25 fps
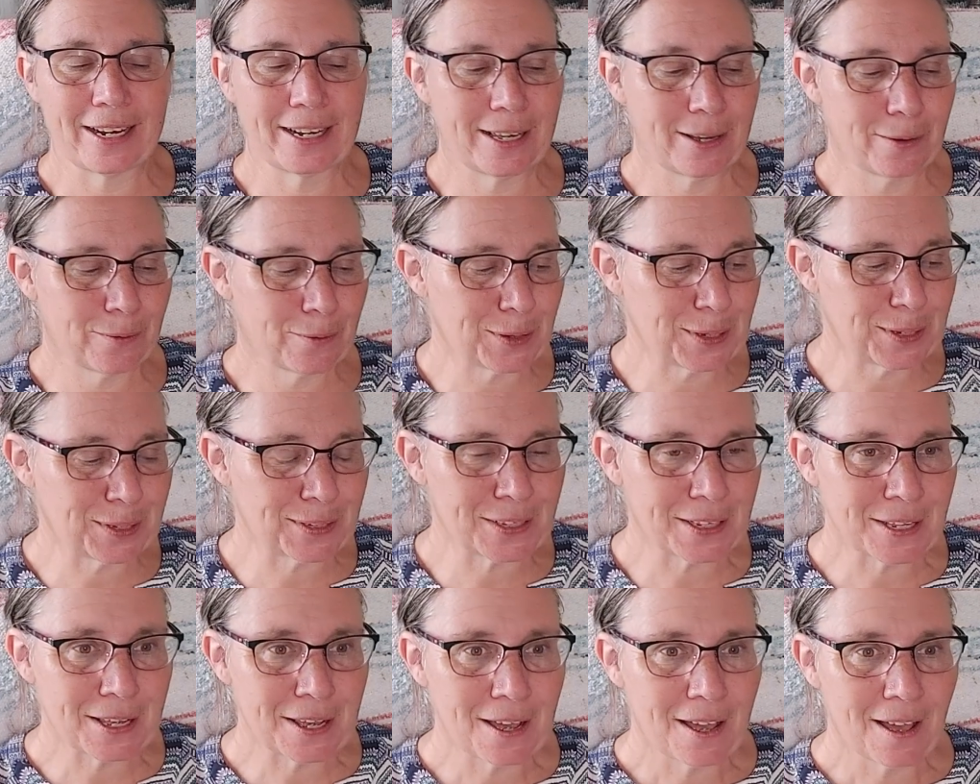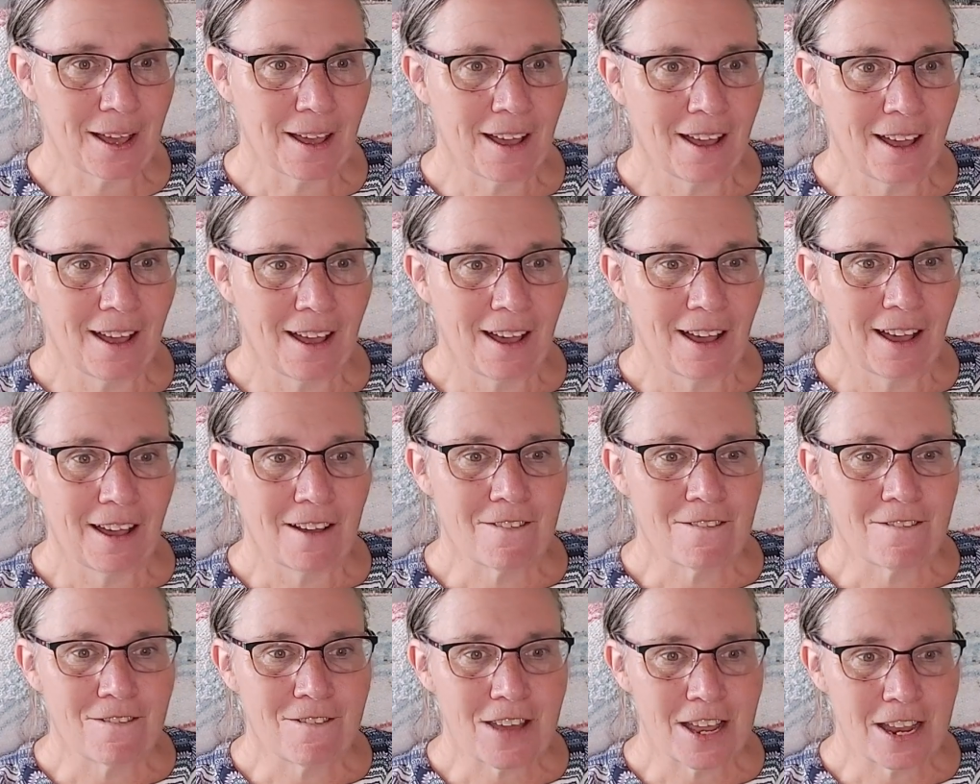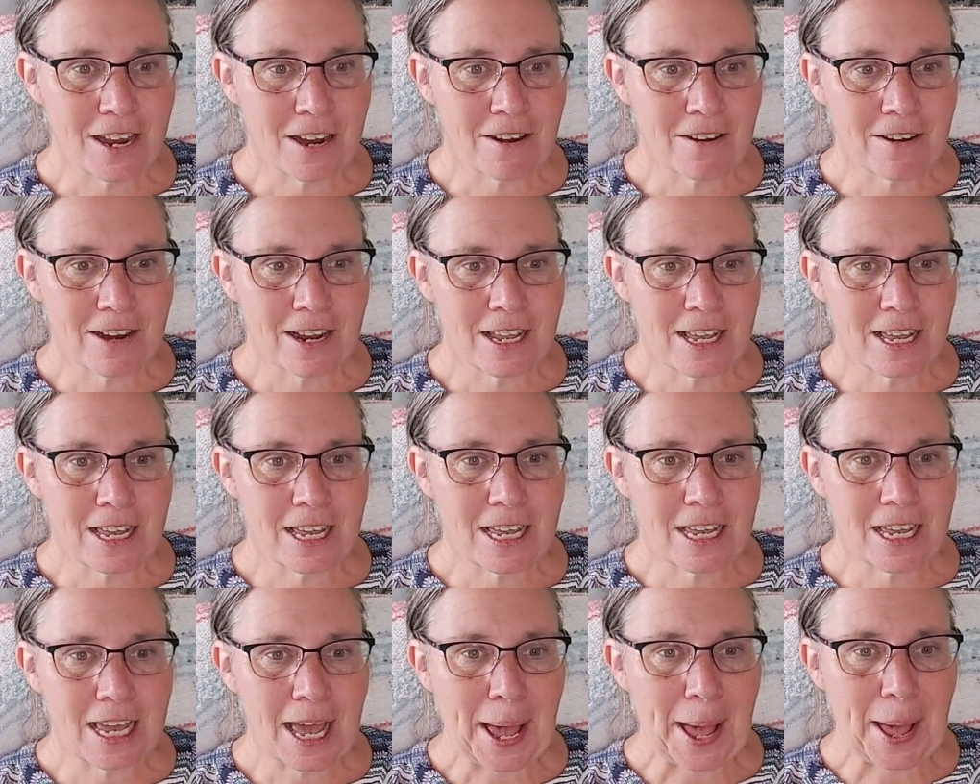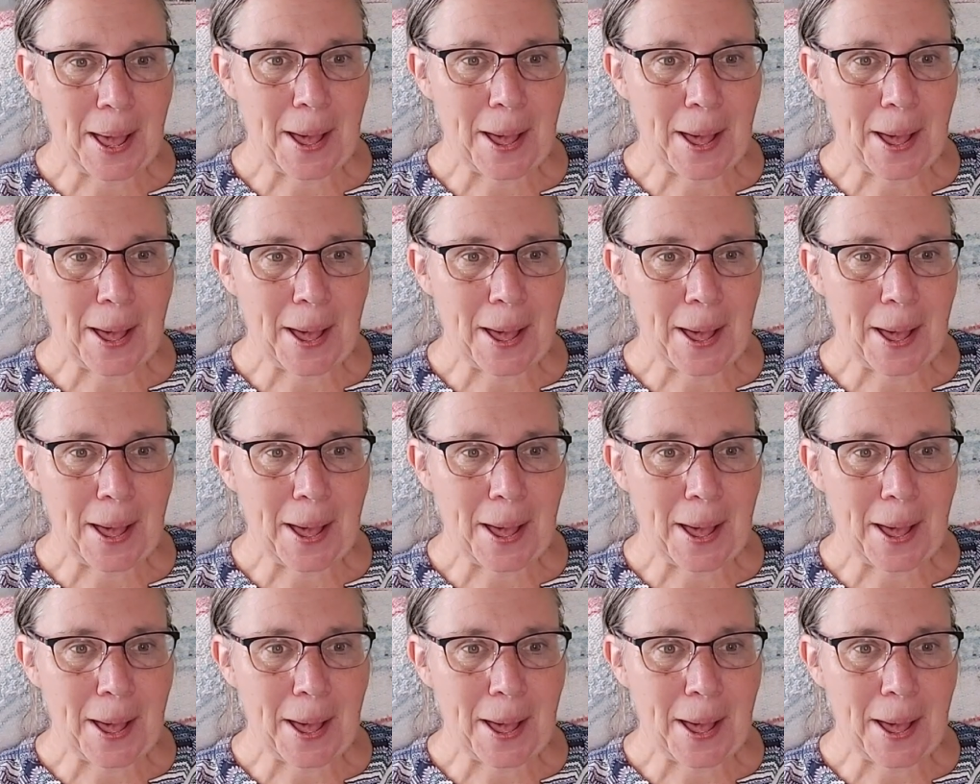It was a very